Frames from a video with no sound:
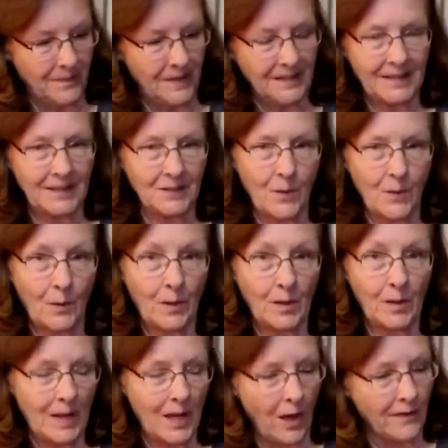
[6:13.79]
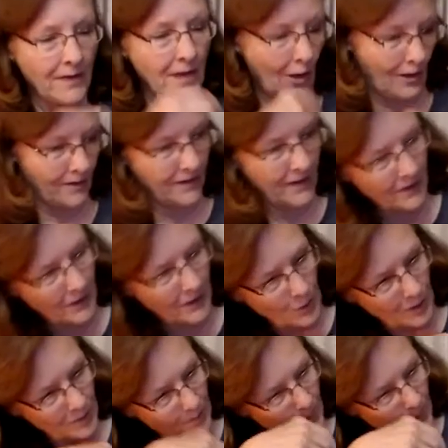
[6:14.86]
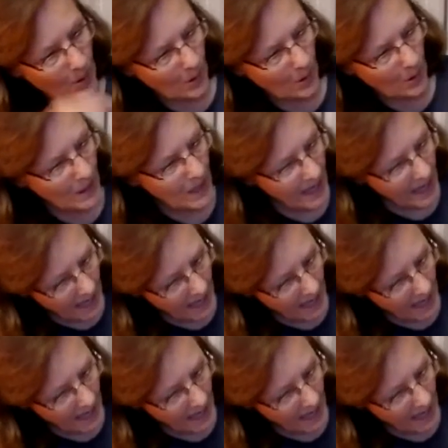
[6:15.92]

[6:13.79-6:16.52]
This is where we'd be on the Earth at the North Pole.